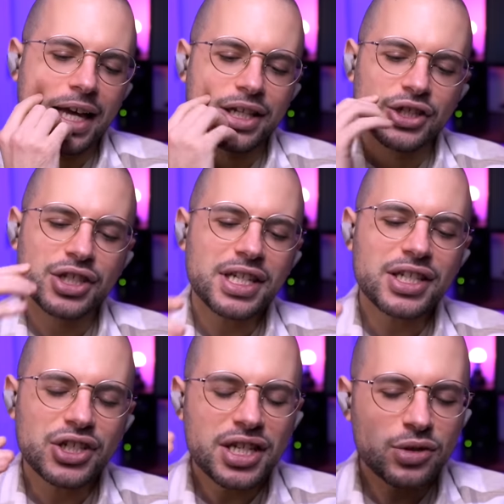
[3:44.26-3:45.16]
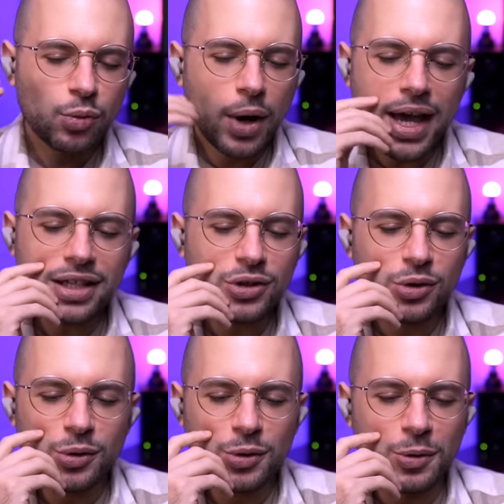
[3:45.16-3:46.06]
she's way
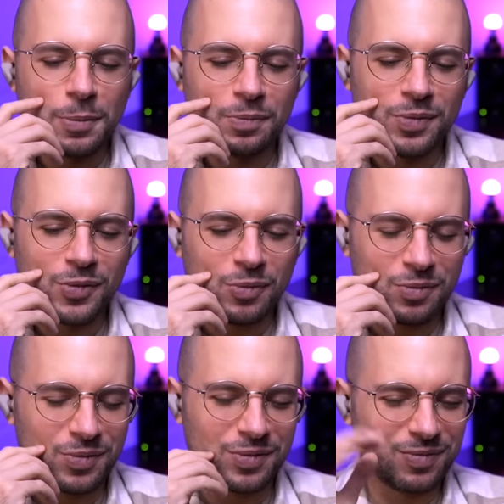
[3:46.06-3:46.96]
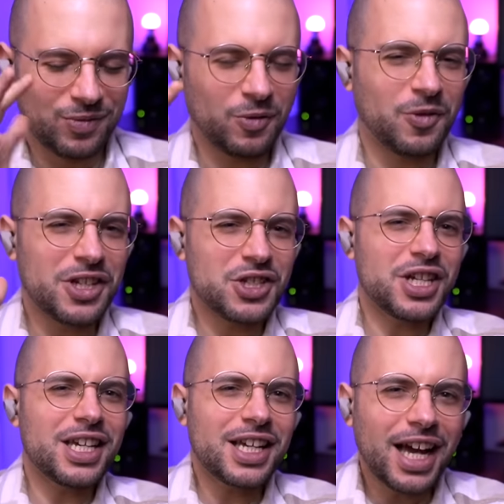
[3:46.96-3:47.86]
too
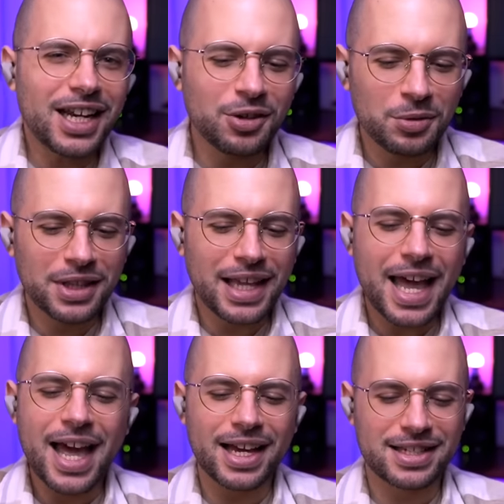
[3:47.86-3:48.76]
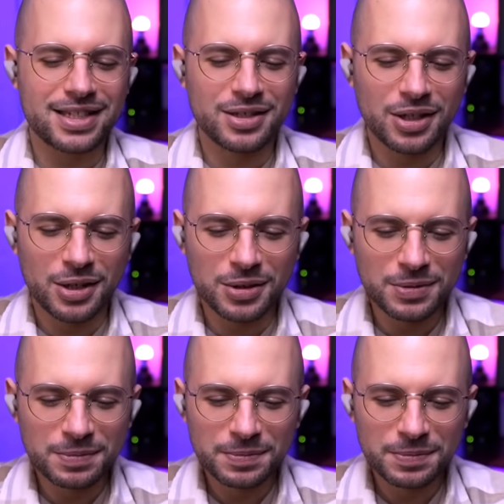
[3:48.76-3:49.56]
fishy, kind of relaxed, you know?